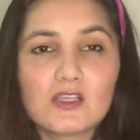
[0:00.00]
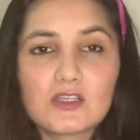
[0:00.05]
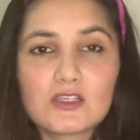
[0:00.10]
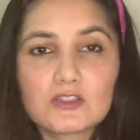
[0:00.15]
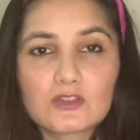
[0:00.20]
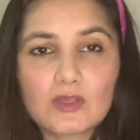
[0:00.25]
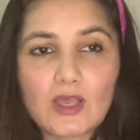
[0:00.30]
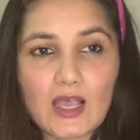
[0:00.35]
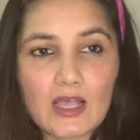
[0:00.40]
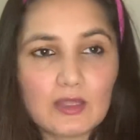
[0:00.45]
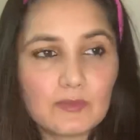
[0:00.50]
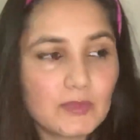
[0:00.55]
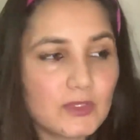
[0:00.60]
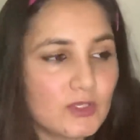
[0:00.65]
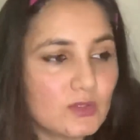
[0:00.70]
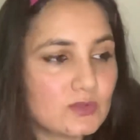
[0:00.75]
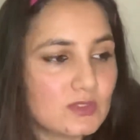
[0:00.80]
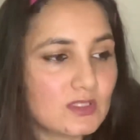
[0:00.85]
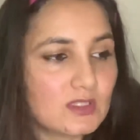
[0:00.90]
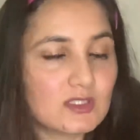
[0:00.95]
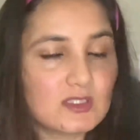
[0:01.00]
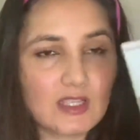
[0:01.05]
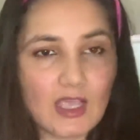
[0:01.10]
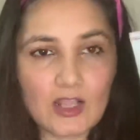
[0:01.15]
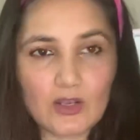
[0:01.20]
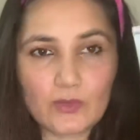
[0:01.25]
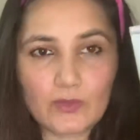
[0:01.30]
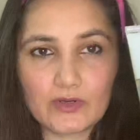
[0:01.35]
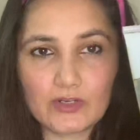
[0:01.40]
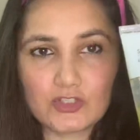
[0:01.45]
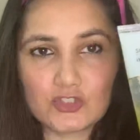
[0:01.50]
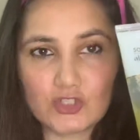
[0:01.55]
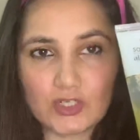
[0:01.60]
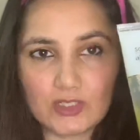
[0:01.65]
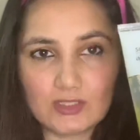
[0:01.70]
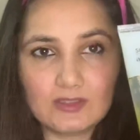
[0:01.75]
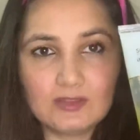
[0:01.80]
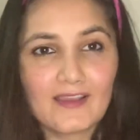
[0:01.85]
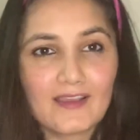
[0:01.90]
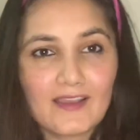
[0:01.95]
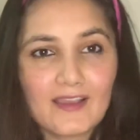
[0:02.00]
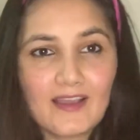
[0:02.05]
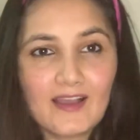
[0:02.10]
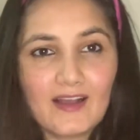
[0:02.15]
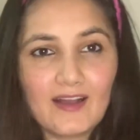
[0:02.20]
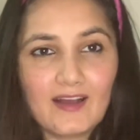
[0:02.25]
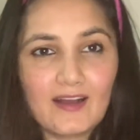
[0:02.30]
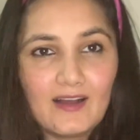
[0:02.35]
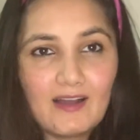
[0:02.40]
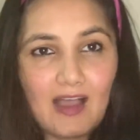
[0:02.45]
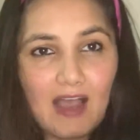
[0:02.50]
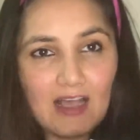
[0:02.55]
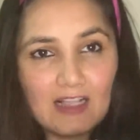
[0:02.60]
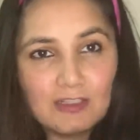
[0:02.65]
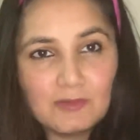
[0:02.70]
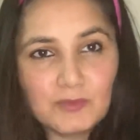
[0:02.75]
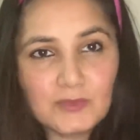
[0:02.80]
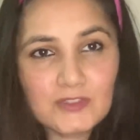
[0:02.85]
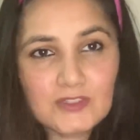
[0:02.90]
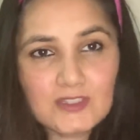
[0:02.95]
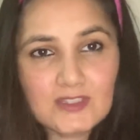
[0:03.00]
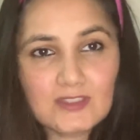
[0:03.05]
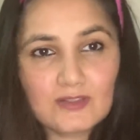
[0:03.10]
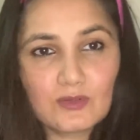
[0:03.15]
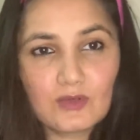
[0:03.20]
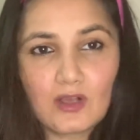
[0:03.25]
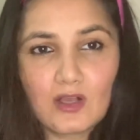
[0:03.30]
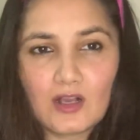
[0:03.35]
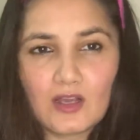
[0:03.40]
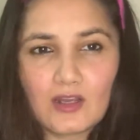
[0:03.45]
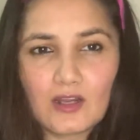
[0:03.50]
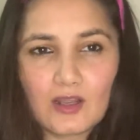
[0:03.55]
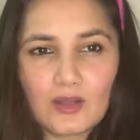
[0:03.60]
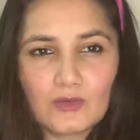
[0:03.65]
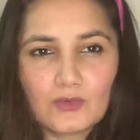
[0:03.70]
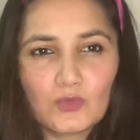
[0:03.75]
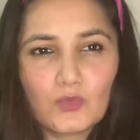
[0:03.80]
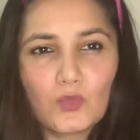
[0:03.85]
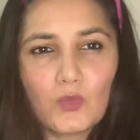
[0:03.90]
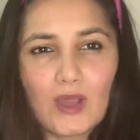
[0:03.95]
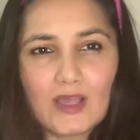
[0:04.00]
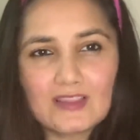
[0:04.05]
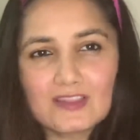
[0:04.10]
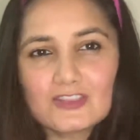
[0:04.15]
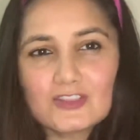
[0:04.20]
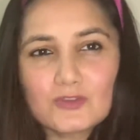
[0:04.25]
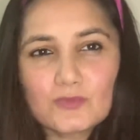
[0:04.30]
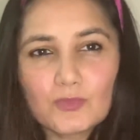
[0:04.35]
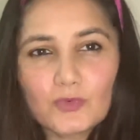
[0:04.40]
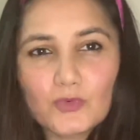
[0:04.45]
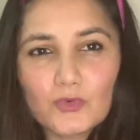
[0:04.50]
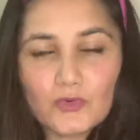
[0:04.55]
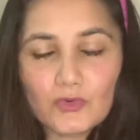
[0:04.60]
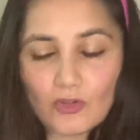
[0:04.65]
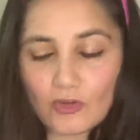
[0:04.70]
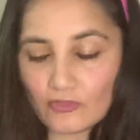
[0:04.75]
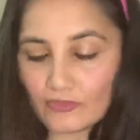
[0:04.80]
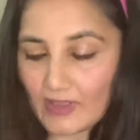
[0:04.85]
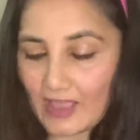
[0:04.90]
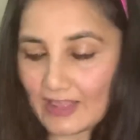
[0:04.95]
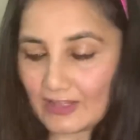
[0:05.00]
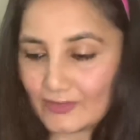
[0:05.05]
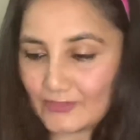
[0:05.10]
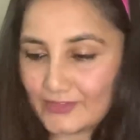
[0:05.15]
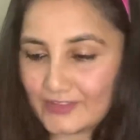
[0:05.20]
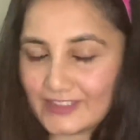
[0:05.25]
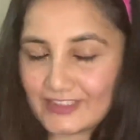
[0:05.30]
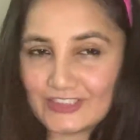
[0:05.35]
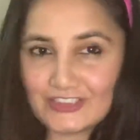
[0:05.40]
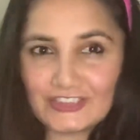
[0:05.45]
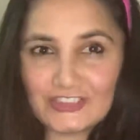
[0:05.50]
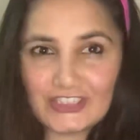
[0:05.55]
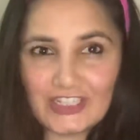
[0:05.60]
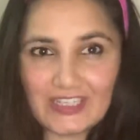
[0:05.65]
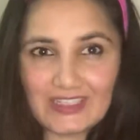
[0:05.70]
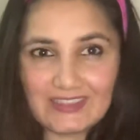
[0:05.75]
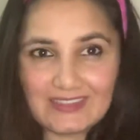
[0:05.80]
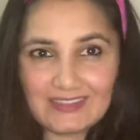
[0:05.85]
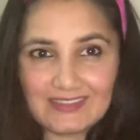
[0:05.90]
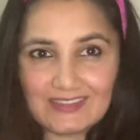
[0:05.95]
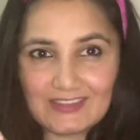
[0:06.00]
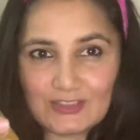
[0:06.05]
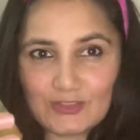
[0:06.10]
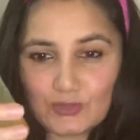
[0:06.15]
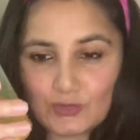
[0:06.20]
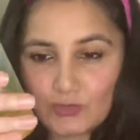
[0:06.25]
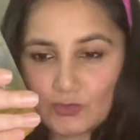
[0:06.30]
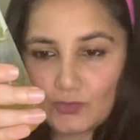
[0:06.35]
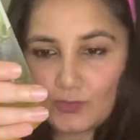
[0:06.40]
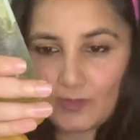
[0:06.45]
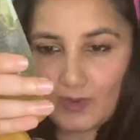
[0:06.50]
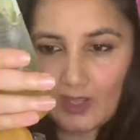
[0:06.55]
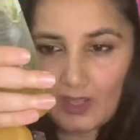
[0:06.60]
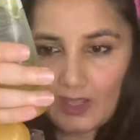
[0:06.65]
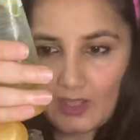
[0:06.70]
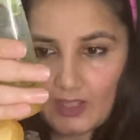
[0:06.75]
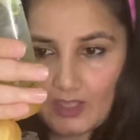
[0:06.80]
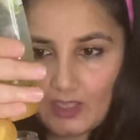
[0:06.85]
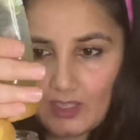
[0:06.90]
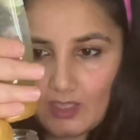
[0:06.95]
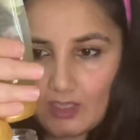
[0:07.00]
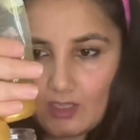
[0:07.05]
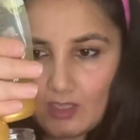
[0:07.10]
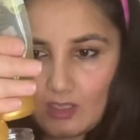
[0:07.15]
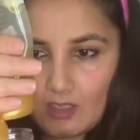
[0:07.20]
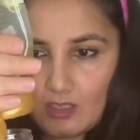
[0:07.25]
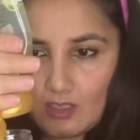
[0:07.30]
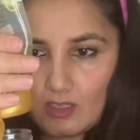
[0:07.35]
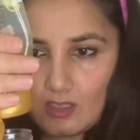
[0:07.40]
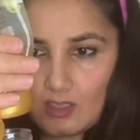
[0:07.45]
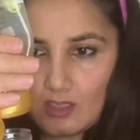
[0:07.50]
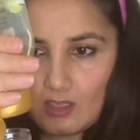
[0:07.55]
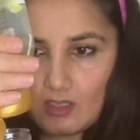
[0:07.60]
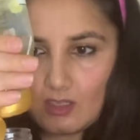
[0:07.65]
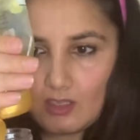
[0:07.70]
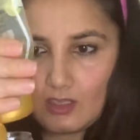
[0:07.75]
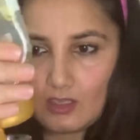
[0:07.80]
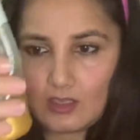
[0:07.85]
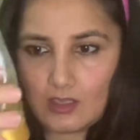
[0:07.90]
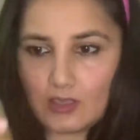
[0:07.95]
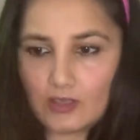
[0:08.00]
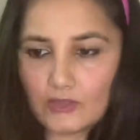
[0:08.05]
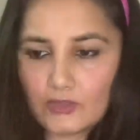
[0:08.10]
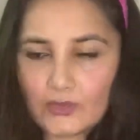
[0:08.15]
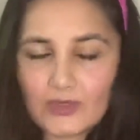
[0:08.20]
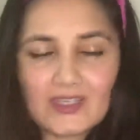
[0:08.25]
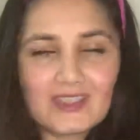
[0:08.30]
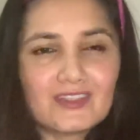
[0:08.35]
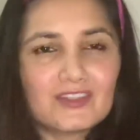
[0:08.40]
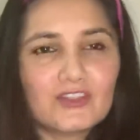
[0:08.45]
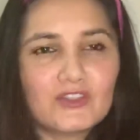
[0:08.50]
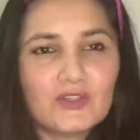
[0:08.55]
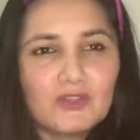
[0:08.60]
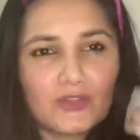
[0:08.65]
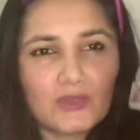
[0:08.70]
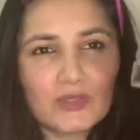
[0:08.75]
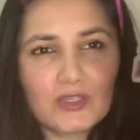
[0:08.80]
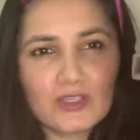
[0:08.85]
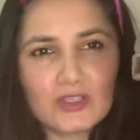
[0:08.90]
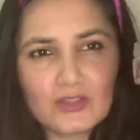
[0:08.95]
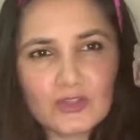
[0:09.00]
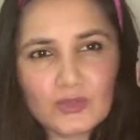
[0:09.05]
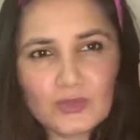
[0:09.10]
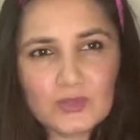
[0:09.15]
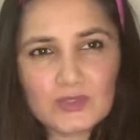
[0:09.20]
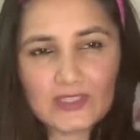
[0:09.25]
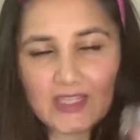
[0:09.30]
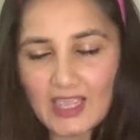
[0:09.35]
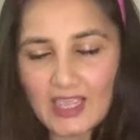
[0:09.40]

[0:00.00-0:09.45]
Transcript: So I'll be using this aloe vera gel. I'll put around 1 spoon of aloe vera gel to my. You can use